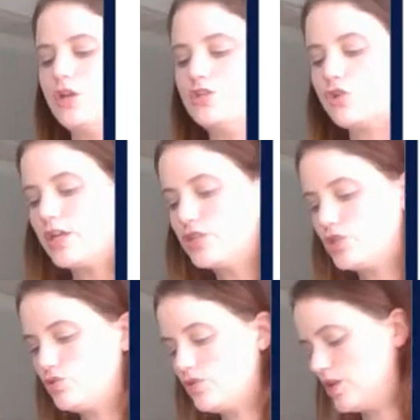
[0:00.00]
Draw
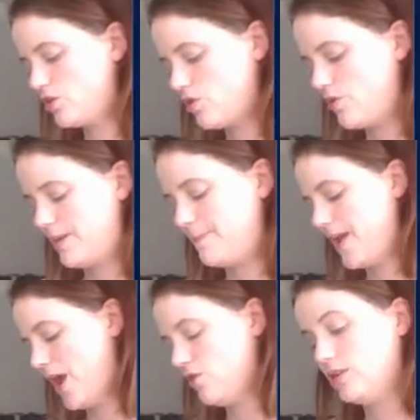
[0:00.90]
two congruent
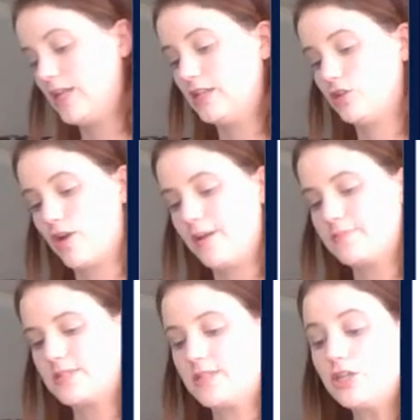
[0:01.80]

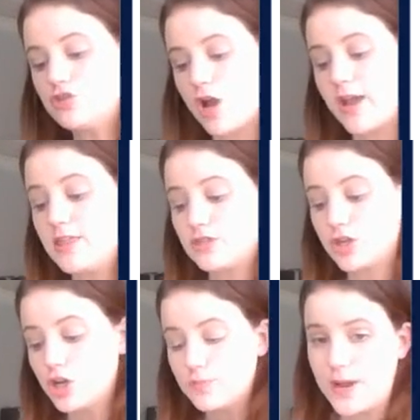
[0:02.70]
parallelograms. Then draw a
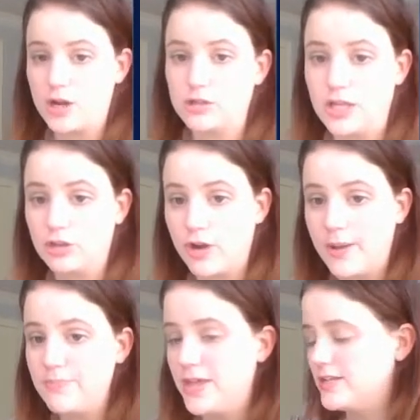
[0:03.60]
third
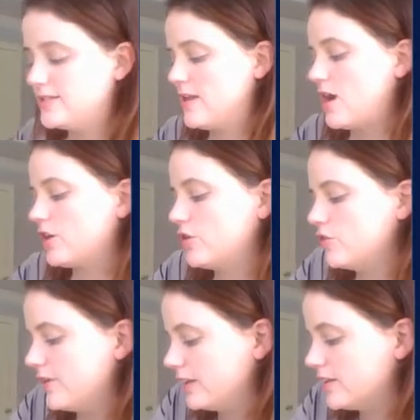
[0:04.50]
parallelogram that is not
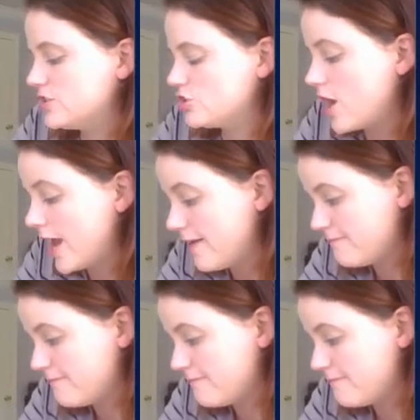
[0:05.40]
congruent. Let's try it.